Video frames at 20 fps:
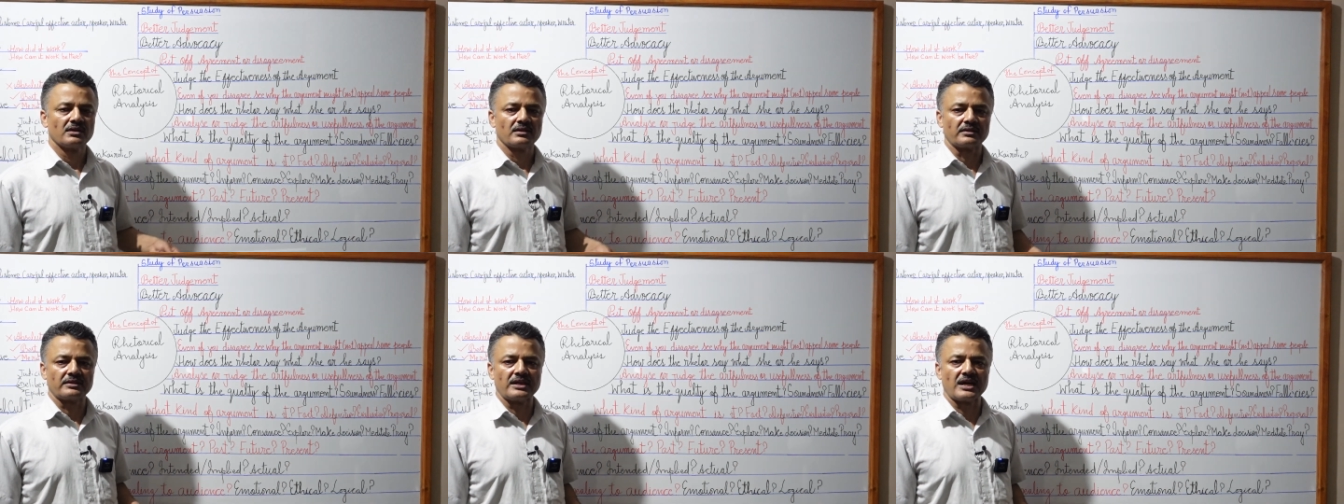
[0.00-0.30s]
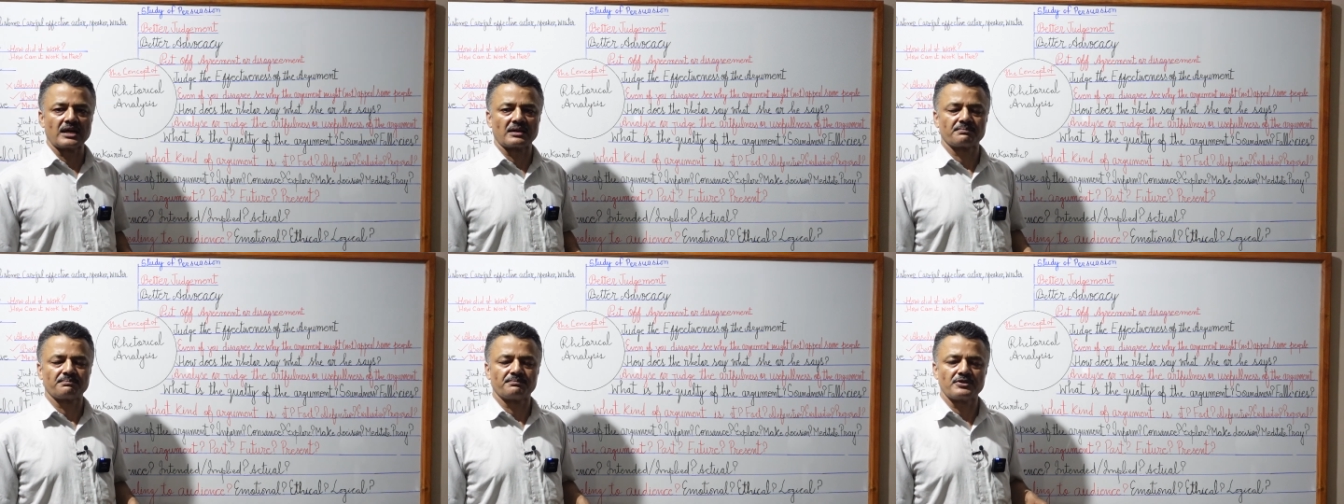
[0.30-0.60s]
They
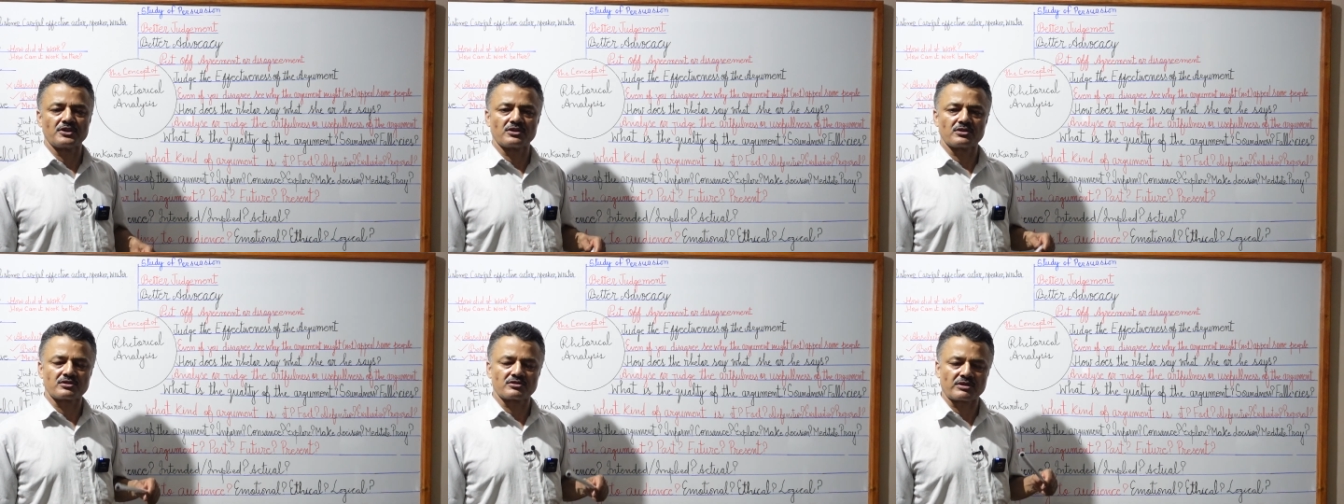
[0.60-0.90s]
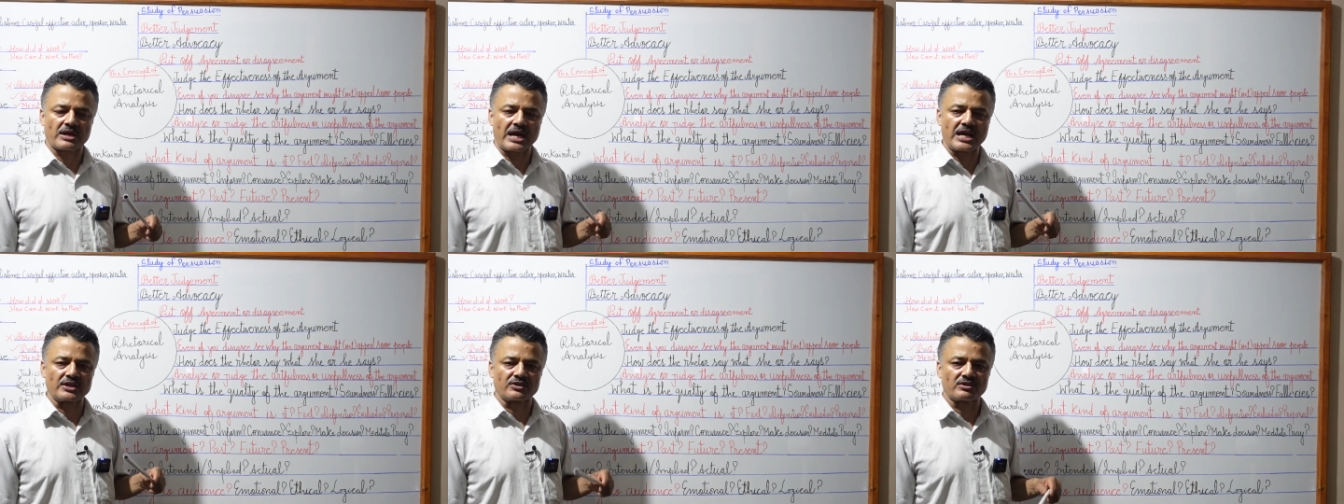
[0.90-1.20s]
are
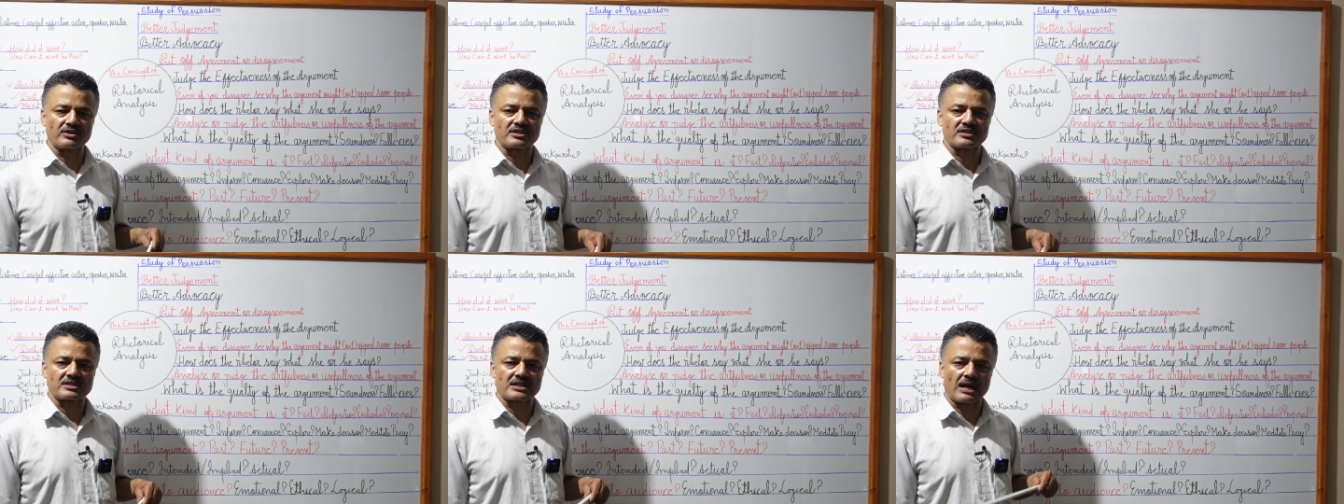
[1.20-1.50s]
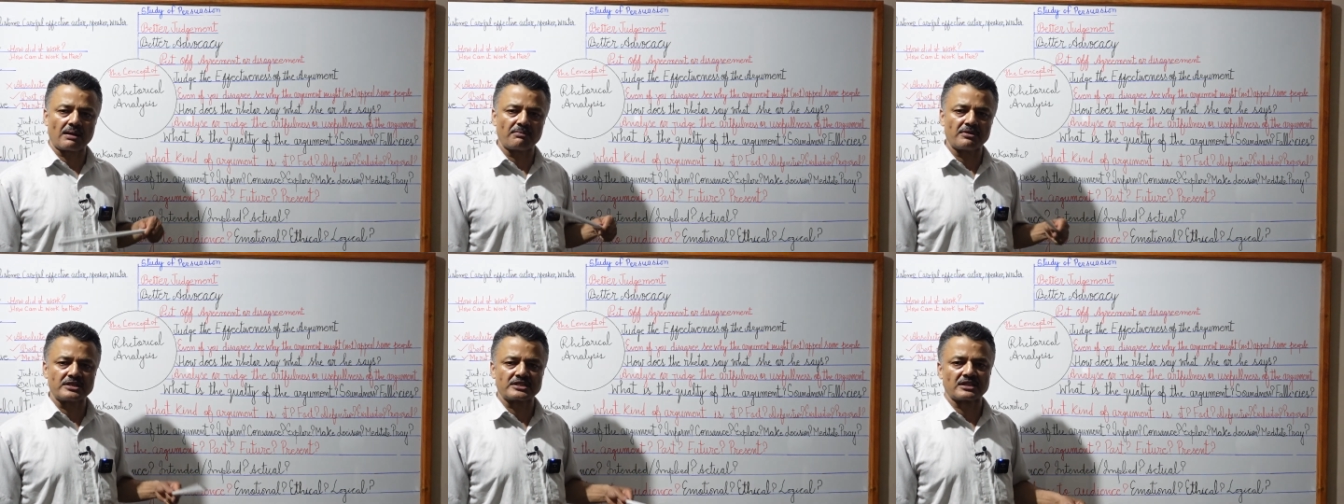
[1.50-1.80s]
trying to
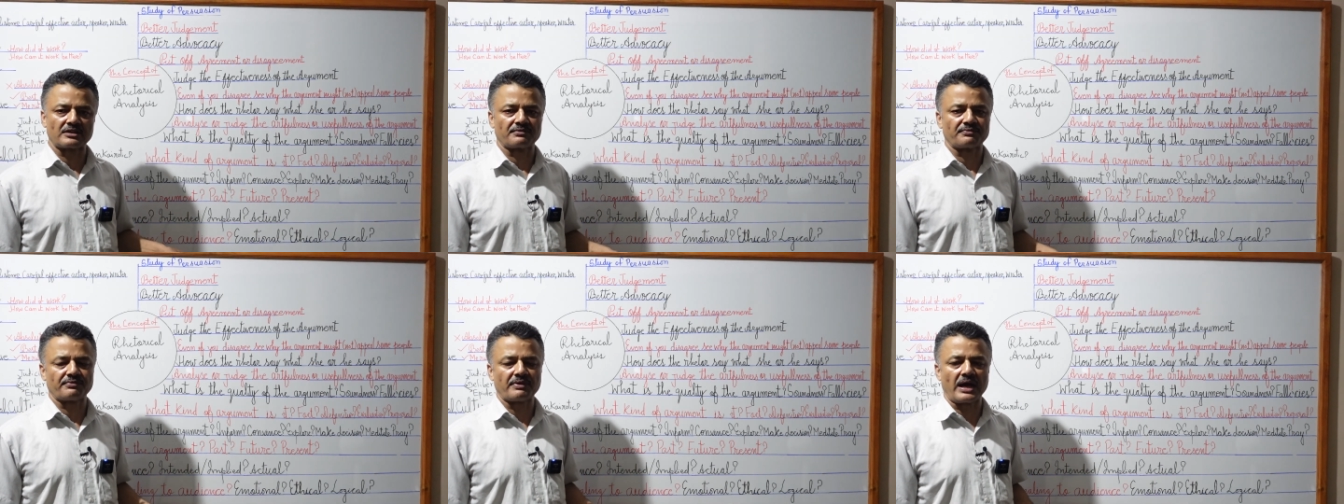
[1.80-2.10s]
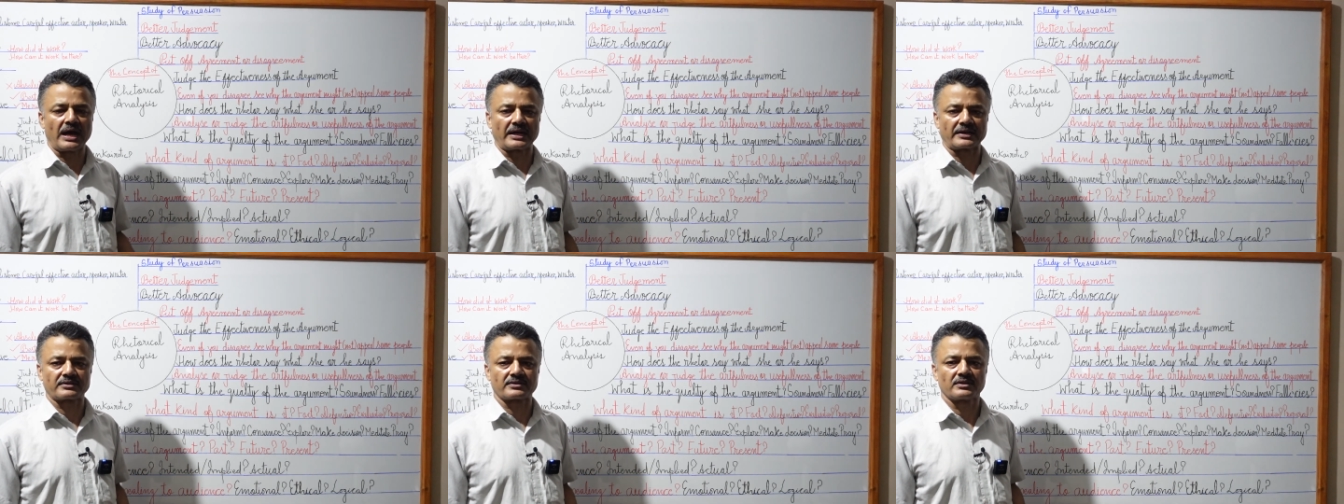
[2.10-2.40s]
establish a
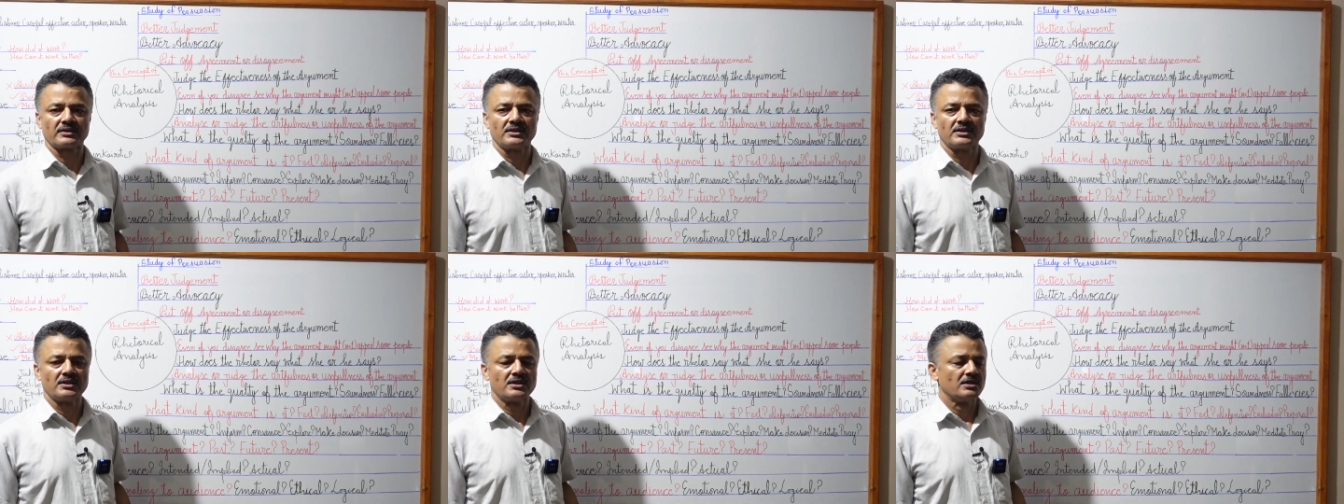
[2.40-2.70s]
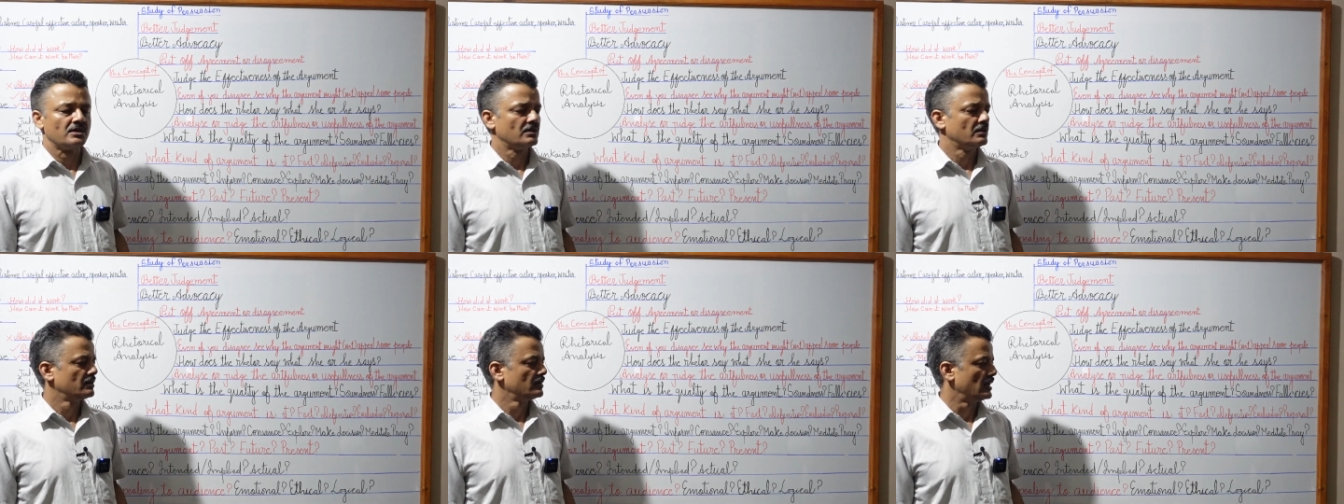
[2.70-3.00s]
fact,
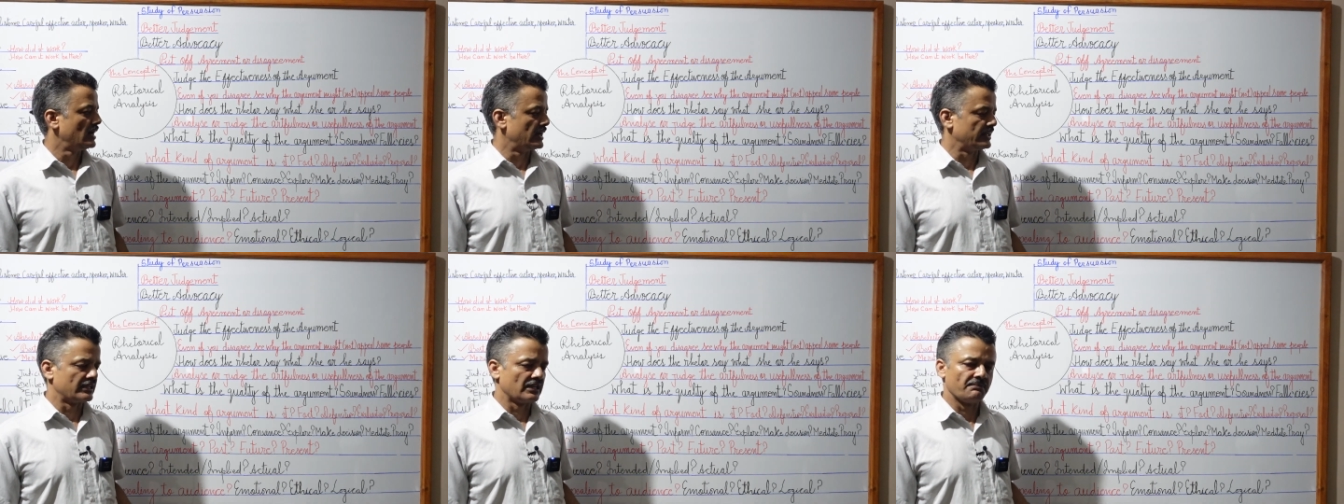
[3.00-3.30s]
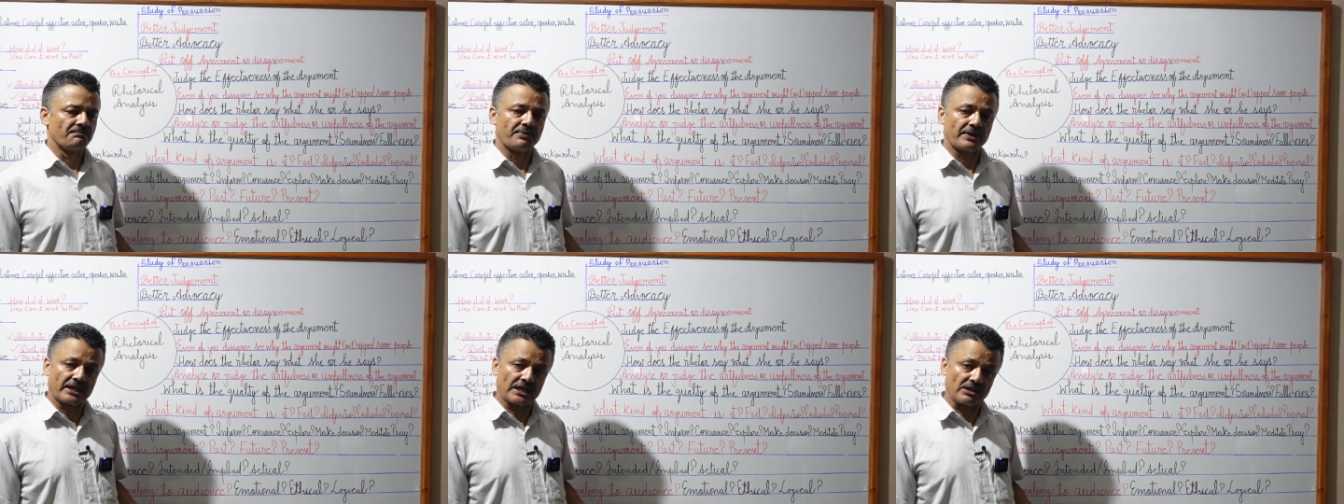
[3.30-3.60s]
and they
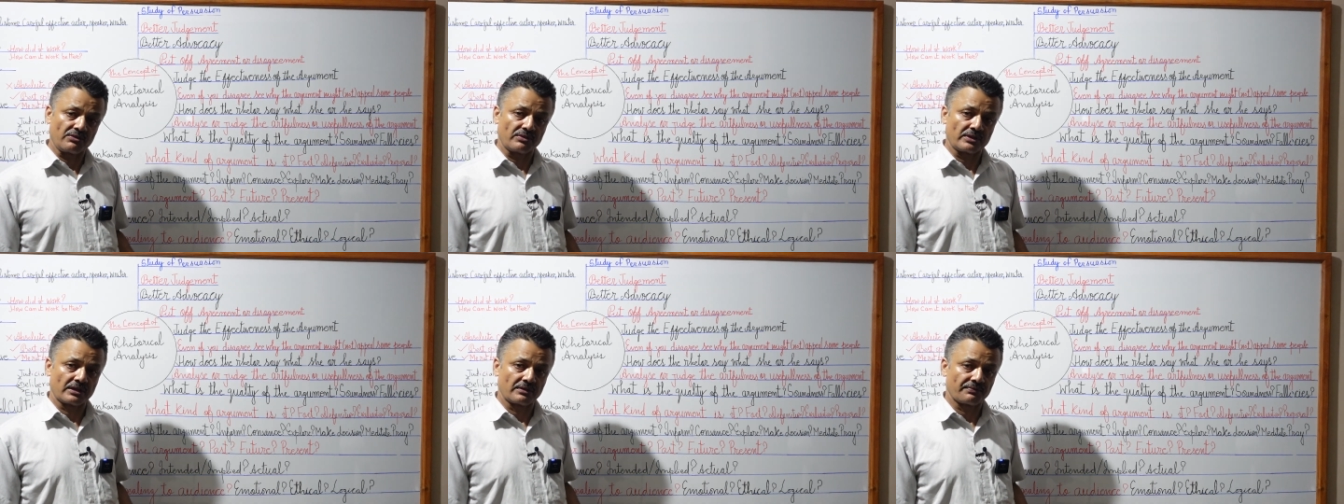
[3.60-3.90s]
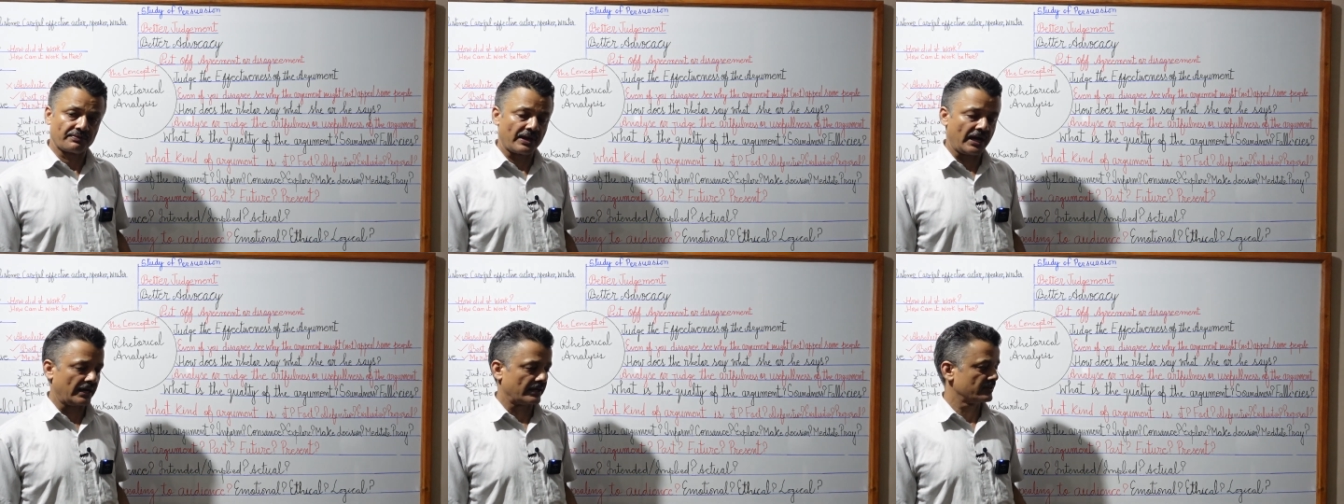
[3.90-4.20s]
begin with a
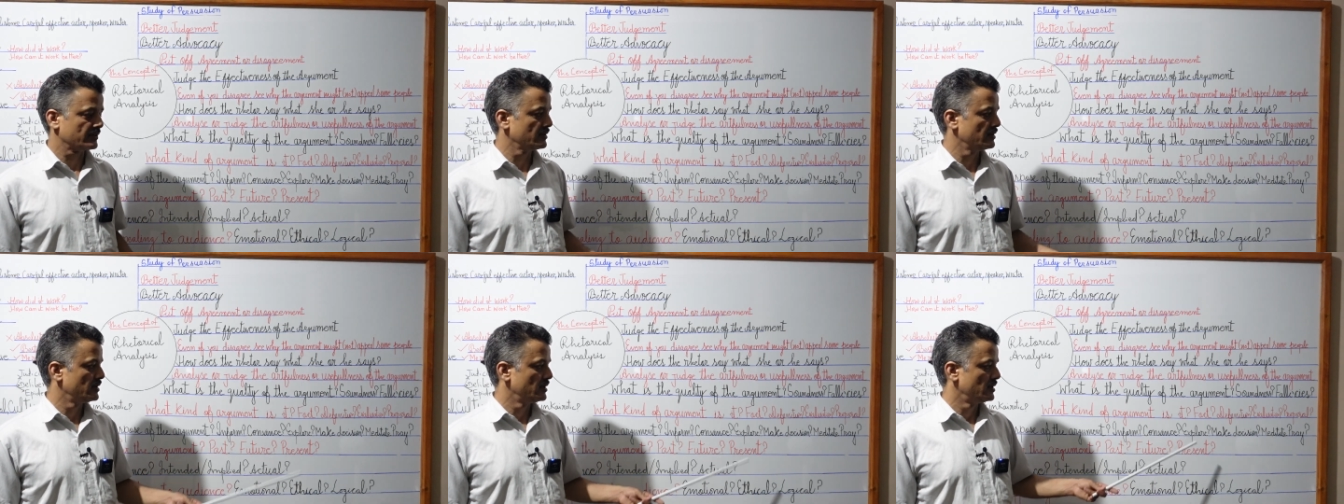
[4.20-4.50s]
fact.